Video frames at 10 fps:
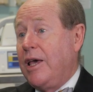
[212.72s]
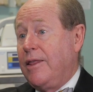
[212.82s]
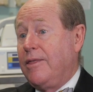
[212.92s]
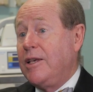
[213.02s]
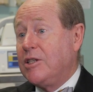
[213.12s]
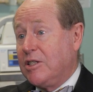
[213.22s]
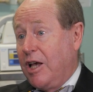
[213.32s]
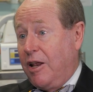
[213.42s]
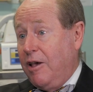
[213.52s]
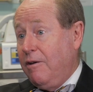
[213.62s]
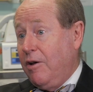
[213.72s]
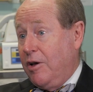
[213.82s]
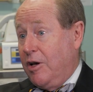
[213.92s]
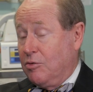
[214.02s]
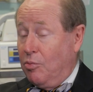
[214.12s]
in this setting,
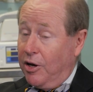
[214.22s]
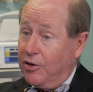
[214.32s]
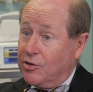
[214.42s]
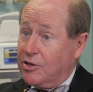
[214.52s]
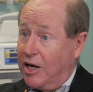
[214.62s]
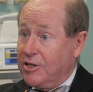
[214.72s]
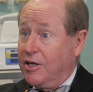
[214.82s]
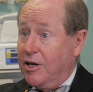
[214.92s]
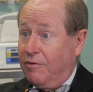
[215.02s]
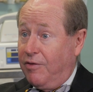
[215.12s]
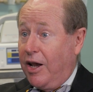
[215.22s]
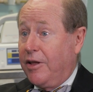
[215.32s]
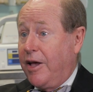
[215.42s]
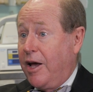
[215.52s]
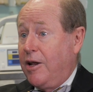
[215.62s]
as well as testing and
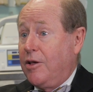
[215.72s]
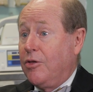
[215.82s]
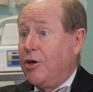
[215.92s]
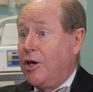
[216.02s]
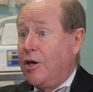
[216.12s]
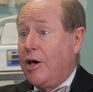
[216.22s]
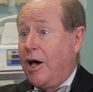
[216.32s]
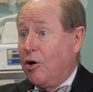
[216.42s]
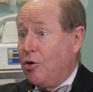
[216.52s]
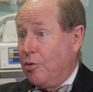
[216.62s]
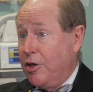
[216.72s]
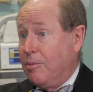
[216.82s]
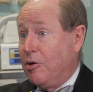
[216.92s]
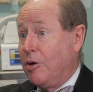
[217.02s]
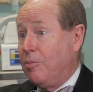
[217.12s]
validating the
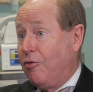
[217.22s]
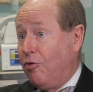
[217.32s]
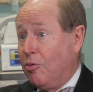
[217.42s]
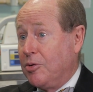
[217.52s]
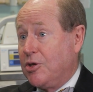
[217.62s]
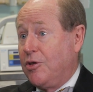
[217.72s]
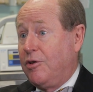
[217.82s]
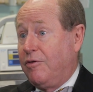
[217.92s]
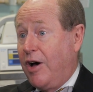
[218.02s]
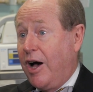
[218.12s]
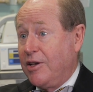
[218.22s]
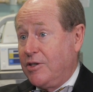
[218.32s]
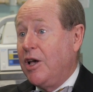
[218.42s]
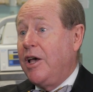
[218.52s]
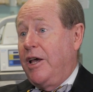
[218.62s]
algorithm and the performance of the
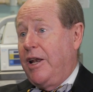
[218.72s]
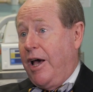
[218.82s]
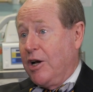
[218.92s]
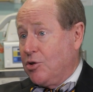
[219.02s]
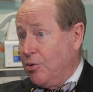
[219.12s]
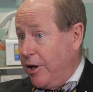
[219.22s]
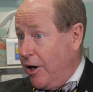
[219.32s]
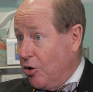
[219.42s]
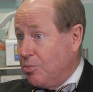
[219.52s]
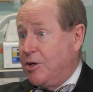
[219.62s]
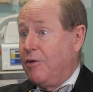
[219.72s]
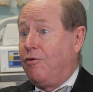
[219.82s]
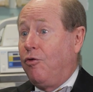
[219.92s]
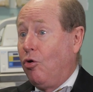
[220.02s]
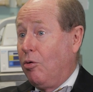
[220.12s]
device. It actually helps
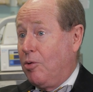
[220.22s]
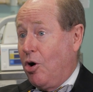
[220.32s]
inform